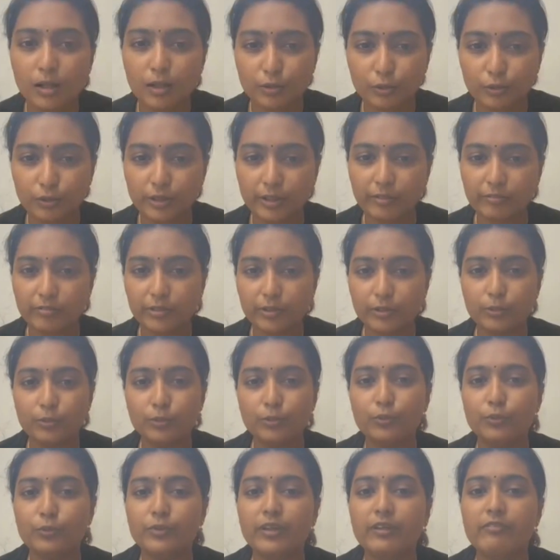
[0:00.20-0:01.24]
Good
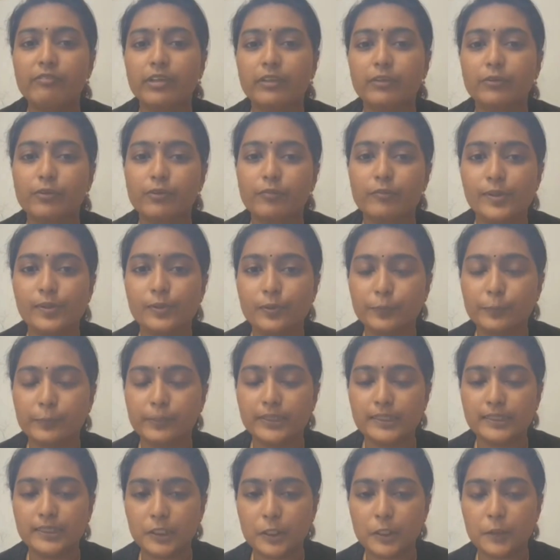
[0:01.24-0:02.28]
afternoon. Today we are going to
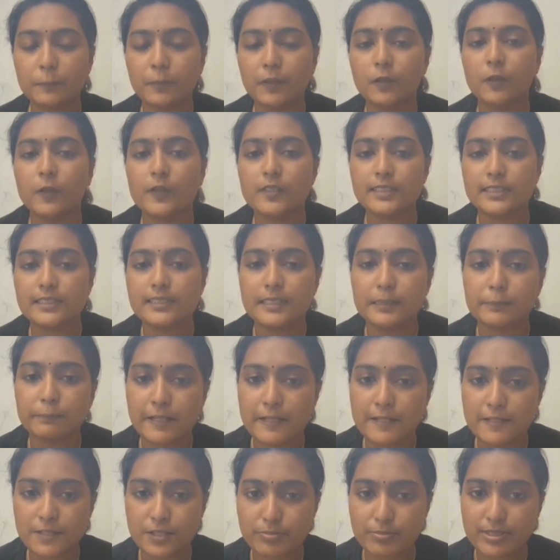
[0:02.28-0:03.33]
present about logistic
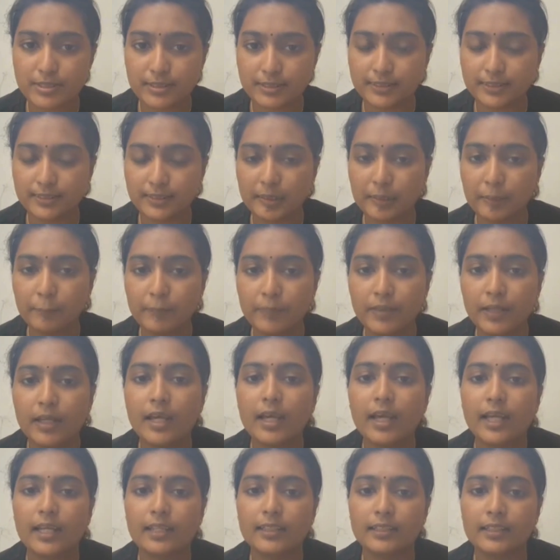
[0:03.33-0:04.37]
management system,
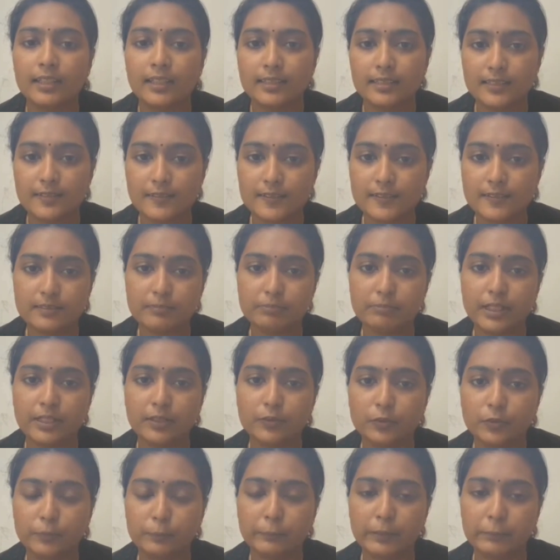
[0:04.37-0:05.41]
and this is my
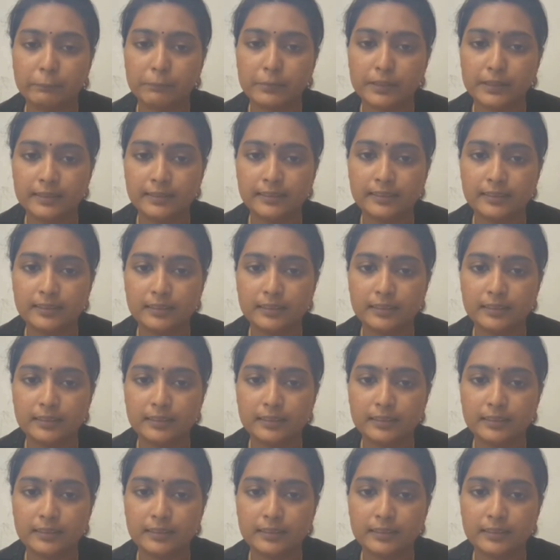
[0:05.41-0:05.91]
group members.